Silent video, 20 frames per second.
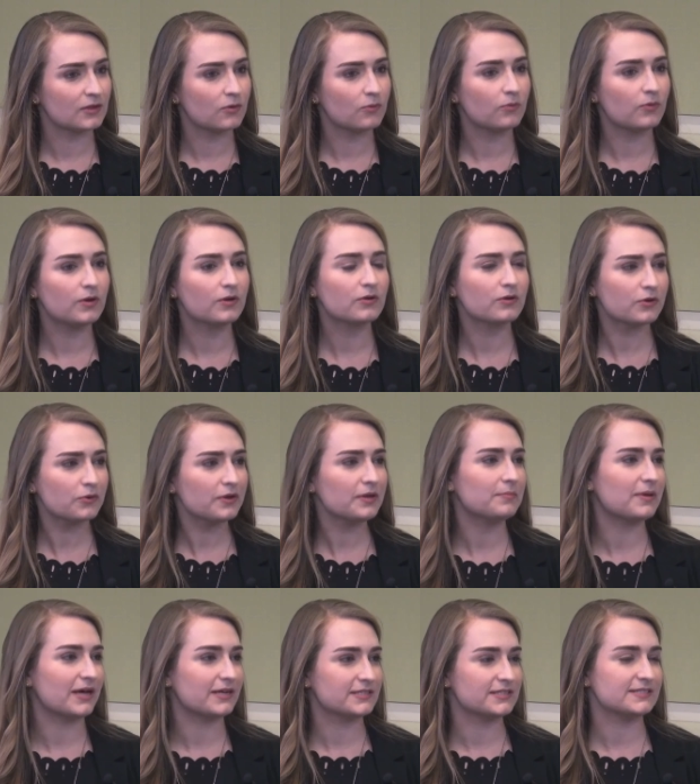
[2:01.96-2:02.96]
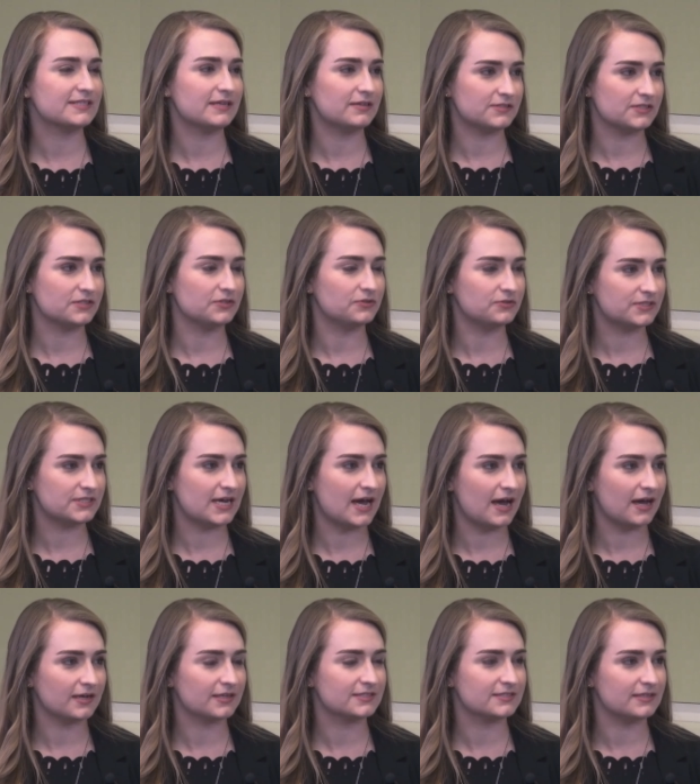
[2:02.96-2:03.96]
Well, going back to sales and use
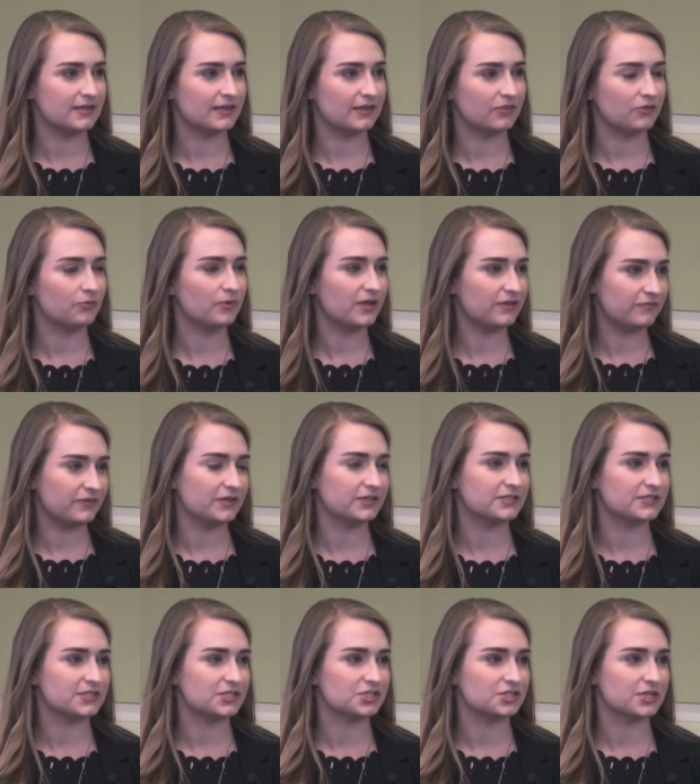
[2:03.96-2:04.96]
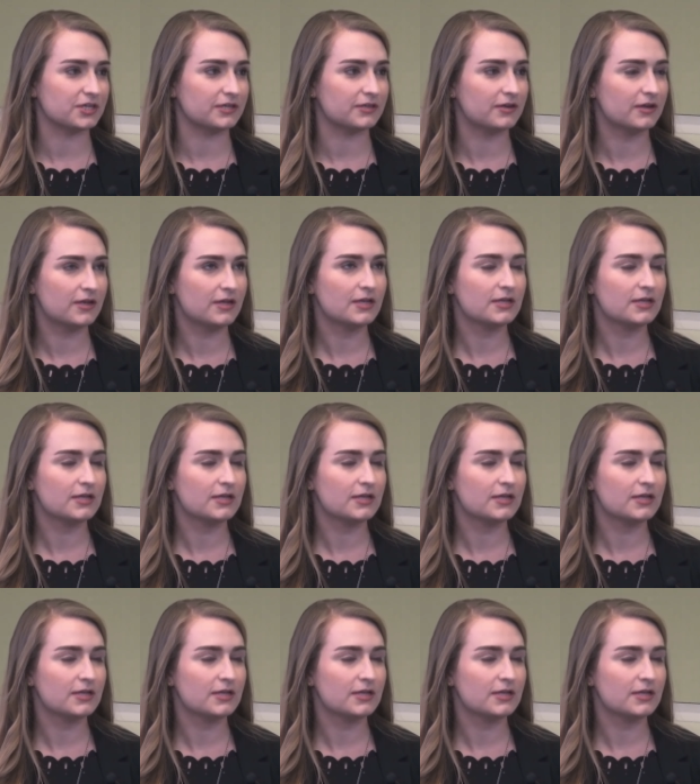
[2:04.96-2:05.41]
tax and the Wayfair decision,